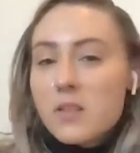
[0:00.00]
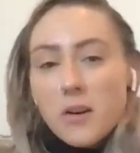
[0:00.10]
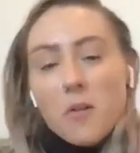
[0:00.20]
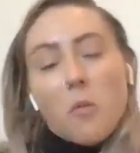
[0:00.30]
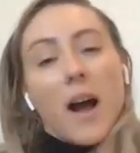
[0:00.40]

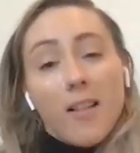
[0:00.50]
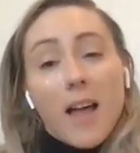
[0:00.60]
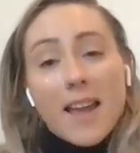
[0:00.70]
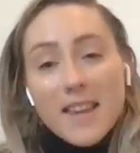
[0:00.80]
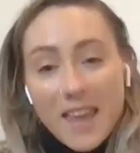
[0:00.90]

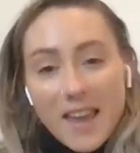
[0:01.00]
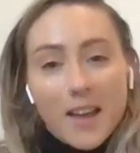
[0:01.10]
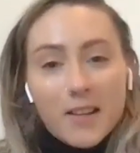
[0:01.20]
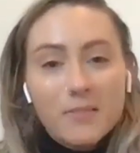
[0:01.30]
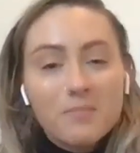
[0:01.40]
while I
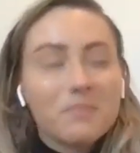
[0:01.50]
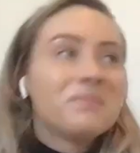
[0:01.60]
can